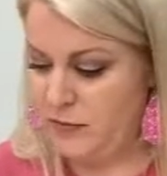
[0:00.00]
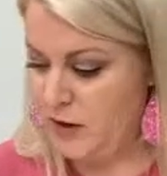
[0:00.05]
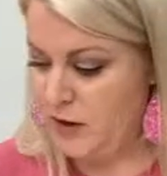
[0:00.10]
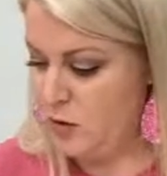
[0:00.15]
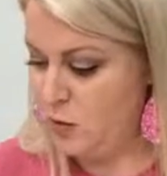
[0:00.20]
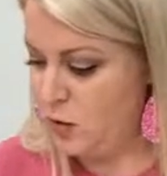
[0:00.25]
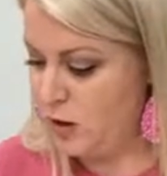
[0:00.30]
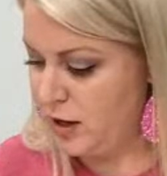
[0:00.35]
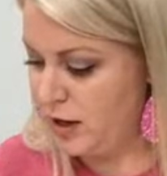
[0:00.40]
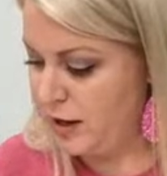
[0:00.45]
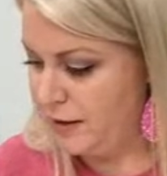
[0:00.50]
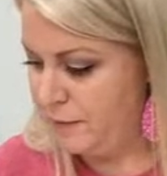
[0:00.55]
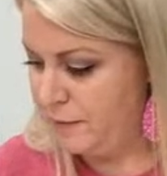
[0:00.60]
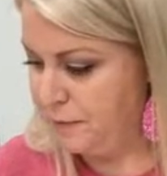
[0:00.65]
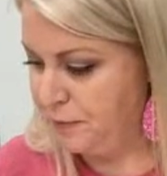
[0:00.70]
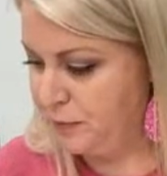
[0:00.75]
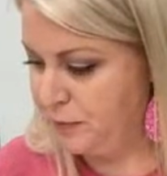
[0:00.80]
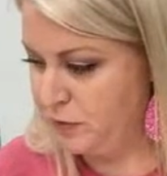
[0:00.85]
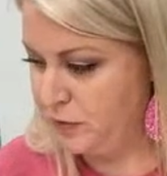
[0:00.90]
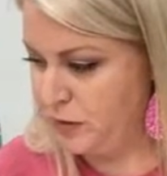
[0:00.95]
Okay,
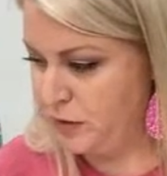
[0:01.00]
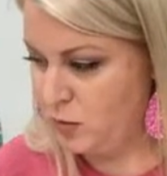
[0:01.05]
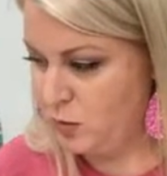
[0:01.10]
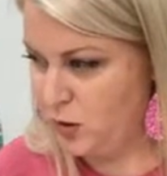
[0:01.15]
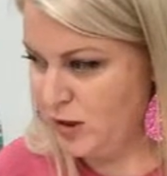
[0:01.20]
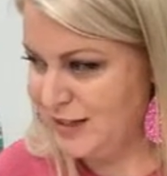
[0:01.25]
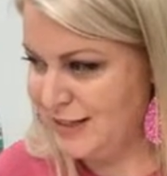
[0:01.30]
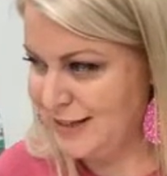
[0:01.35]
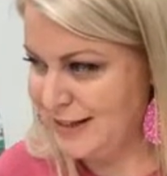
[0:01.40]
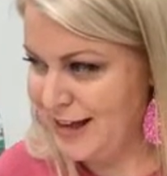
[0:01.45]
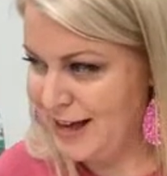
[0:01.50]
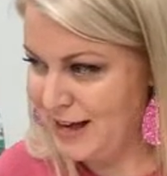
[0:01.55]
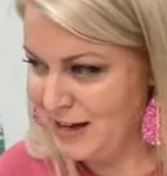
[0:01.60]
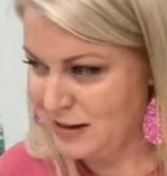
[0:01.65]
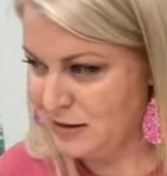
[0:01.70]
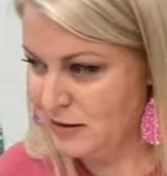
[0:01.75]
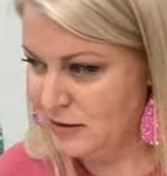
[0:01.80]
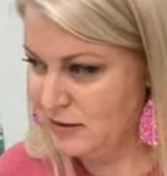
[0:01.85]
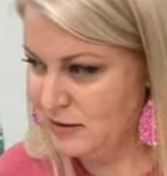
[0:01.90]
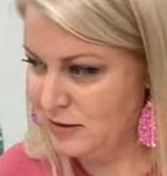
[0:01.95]
what's
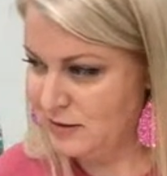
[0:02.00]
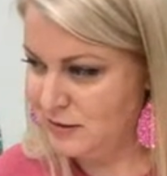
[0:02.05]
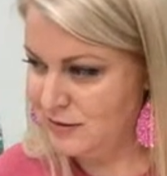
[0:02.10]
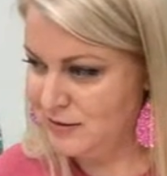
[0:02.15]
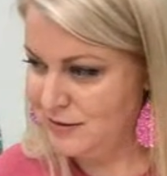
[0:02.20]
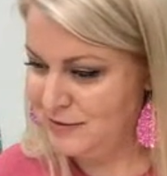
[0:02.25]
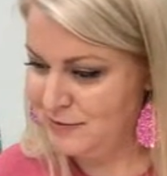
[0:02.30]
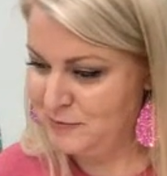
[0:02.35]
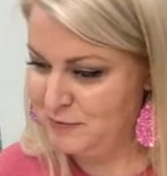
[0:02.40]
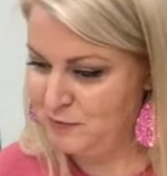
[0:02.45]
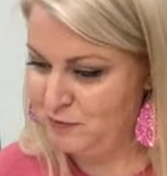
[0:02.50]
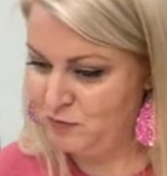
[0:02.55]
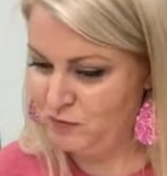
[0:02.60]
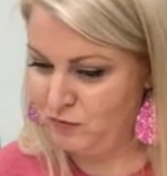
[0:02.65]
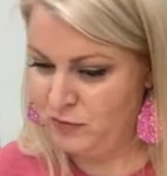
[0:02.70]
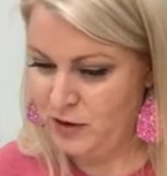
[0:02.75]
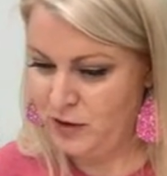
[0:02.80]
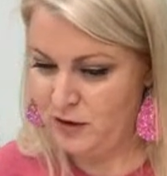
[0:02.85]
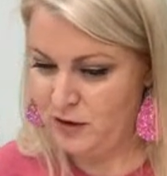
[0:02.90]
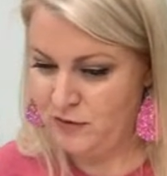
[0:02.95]
next?
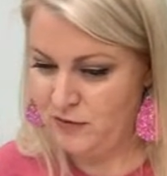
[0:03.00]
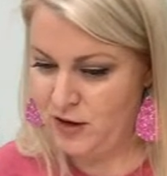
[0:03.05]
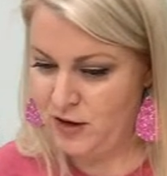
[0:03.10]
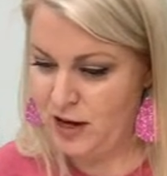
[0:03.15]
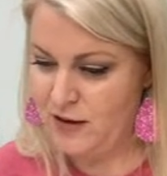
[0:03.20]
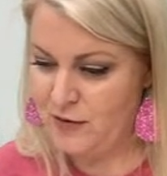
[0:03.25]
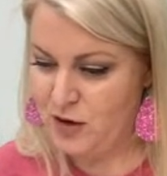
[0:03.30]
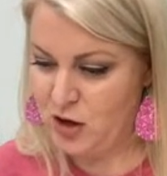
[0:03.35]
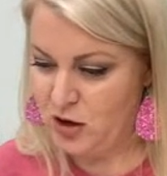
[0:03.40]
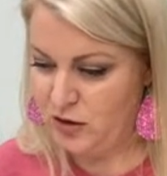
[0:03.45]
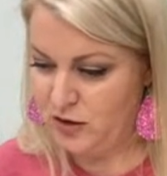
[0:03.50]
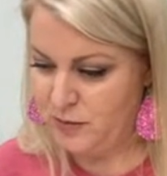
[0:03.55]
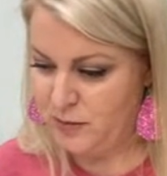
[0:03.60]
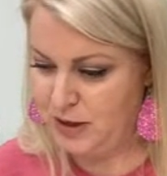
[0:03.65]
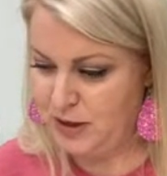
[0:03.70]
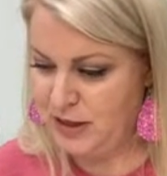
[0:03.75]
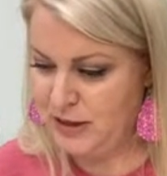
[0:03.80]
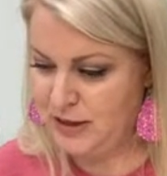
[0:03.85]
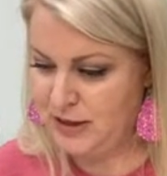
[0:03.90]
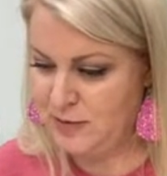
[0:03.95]
I have all the
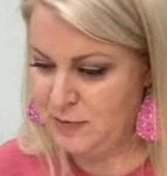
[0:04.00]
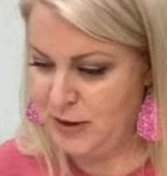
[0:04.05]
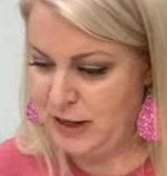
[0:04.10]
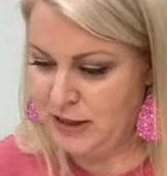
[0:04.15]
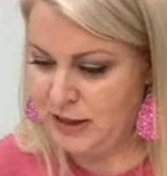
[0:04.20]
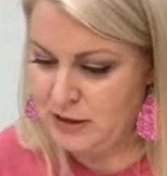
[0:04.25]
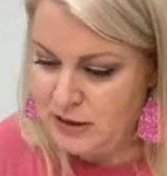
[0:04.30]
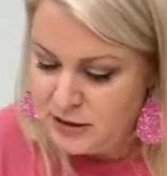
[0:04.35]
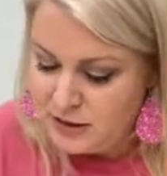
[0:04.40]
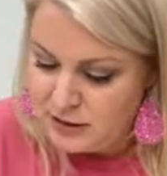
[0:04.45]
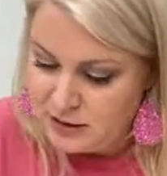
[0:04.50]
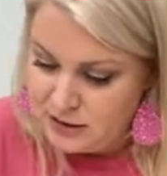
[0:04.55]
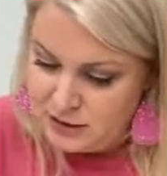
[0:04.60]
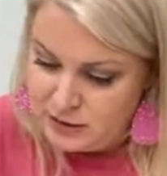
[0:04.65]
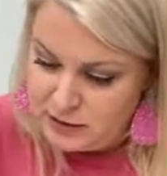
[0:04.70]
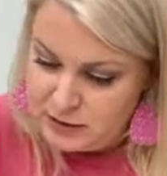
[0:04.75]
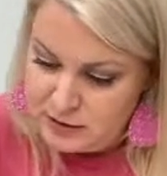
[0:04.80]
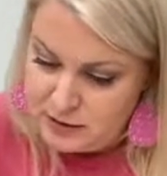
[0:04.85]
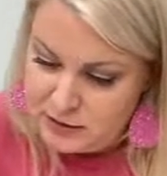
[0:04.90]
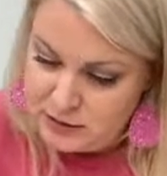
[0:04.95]
pieces painted.
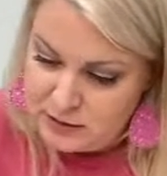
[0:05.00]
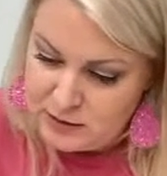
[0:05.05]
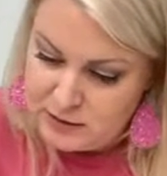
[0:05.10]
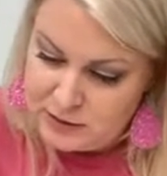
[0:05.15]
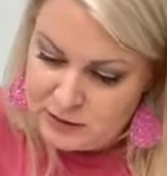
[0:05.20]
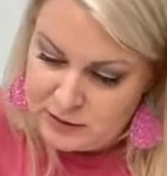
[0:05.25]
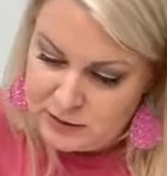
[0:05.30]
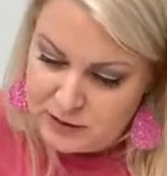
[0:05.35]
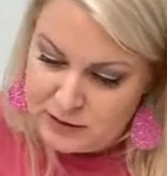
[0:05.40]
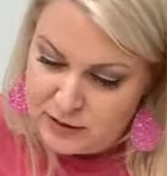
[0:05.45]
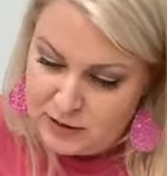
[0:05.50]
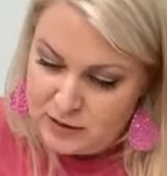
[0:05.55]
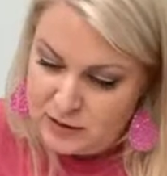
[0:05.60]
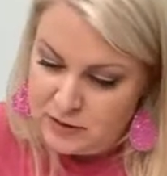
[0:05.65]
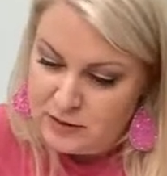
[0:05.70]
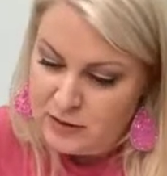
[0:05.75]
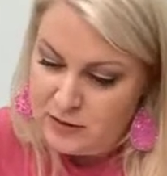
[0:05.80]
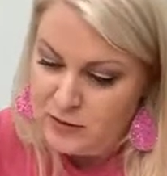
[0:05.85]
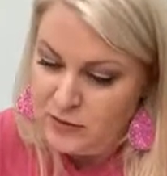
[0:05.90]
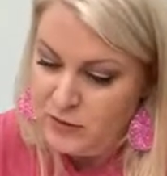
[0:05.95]

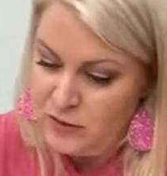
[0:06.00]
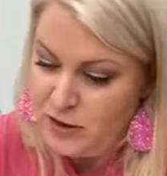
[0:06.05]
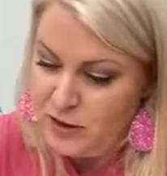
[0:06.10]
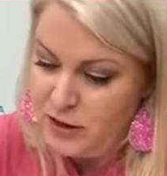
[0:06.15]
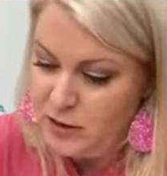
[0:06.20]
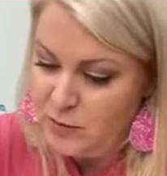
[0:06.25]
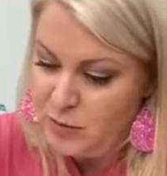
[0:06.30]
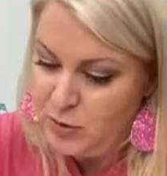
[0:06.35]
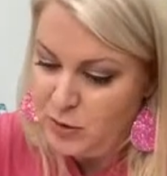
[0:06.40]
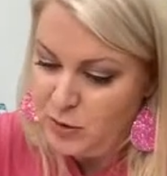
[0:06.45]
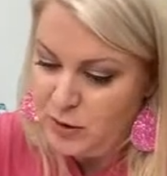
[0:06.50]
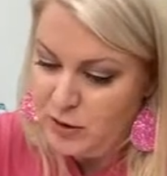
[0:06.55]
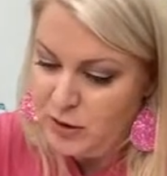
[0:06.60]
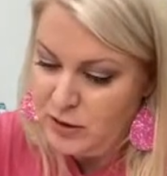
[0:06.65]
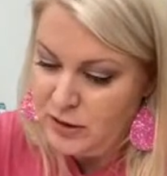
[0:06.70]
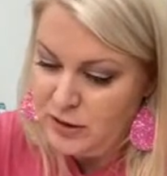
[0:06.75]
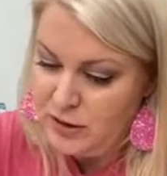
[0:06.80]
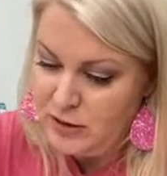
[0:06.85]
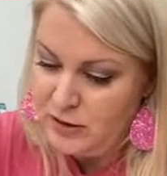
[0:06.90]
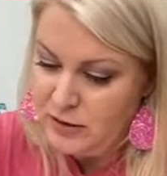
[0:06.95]
Do I need to put?